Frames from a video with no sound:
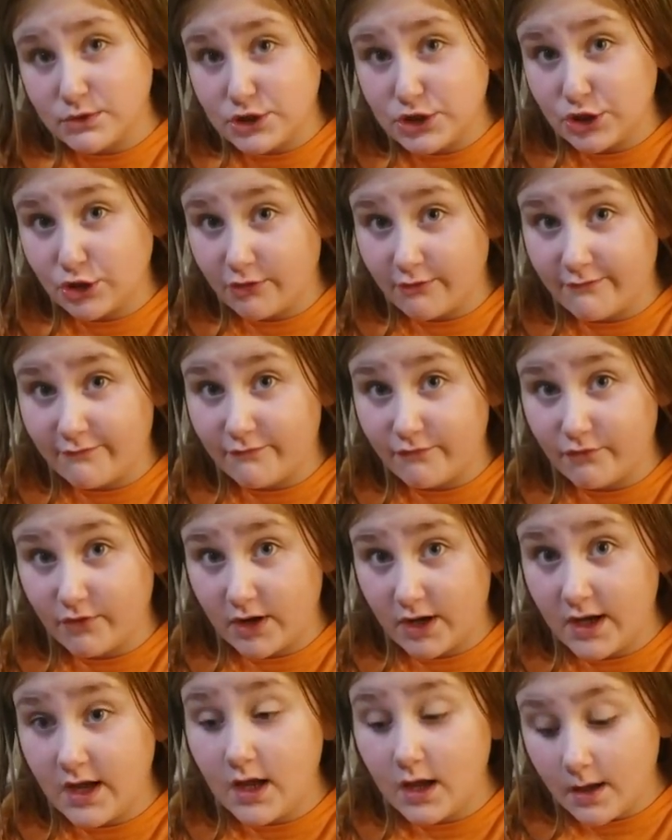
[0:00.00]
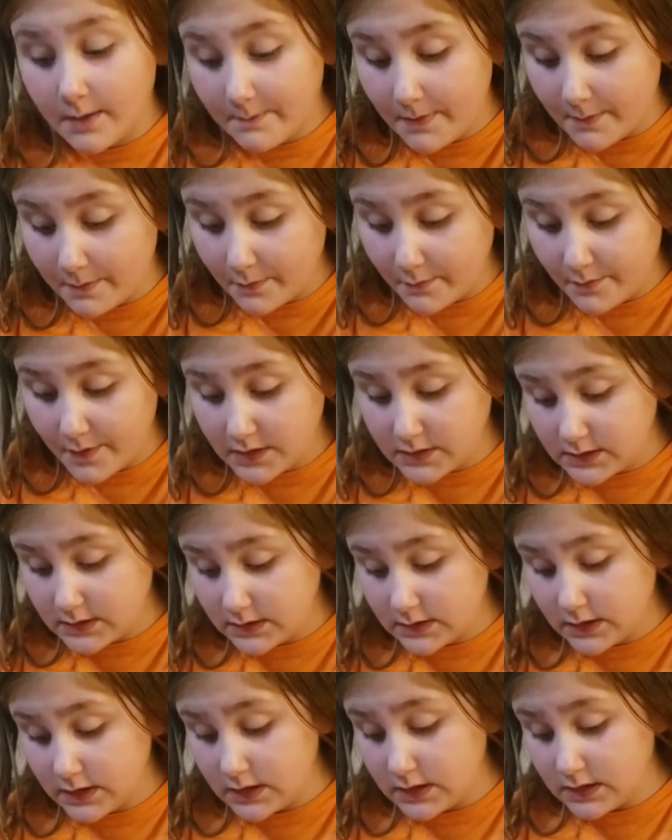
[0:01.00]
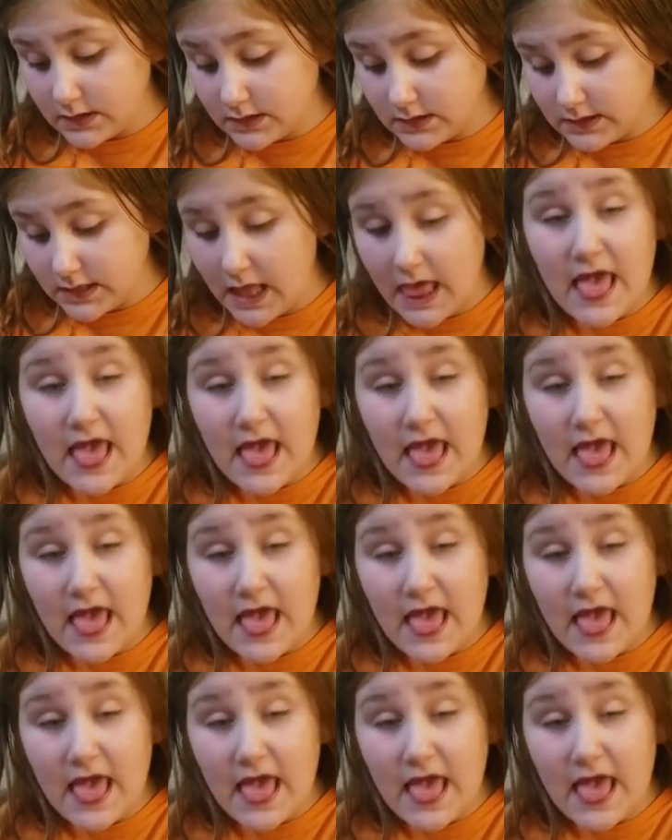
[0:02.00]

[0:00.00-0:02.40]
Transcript: sugar-free peppermints because